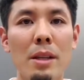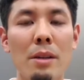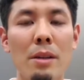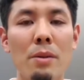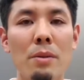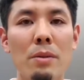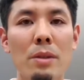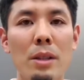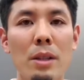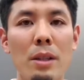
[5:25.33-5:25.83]

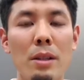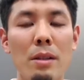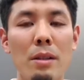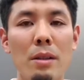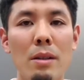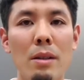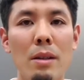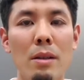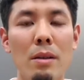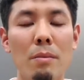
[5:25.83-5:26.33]
As shown in
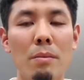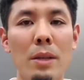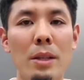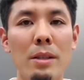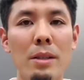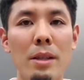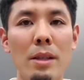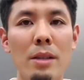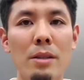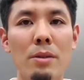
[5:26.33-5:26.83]
the
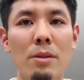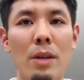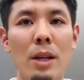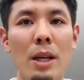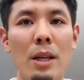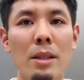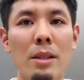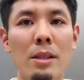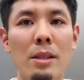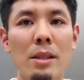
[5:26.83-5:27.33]
figure,
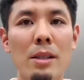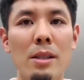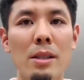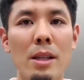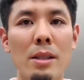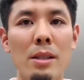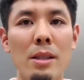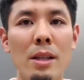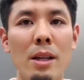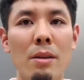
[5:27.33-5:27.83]
the number
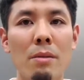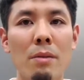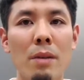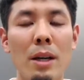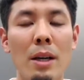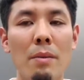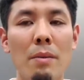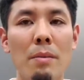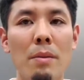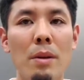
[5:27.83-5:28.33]
of
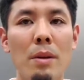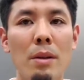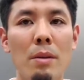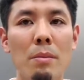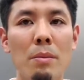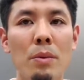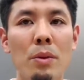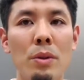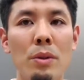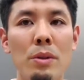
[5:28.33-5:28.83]
blocks
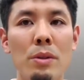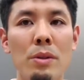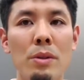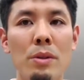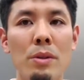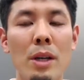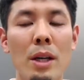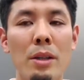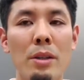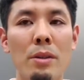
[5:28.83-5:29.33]

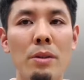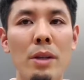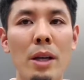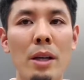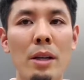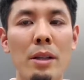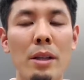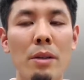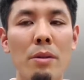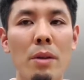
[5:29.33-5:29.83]
increased
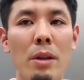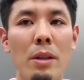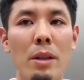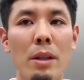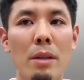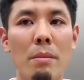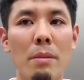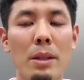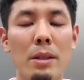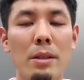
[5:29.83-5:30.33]
rapidly
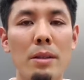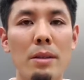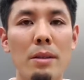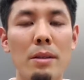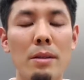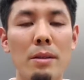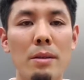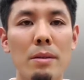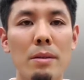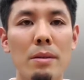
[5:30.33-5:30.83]
during the
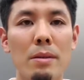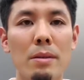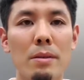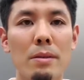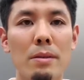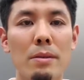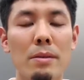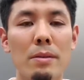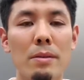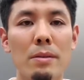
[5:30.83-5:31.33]
time when
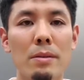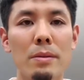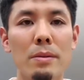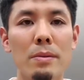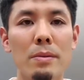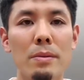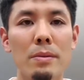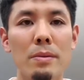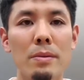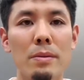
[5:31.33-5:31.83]
the
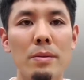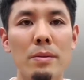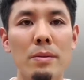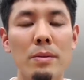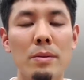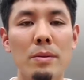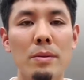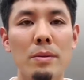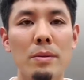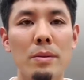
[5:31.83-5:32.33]
message was
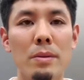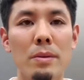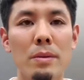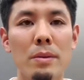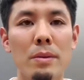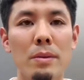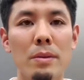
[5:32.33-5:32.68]
delivered.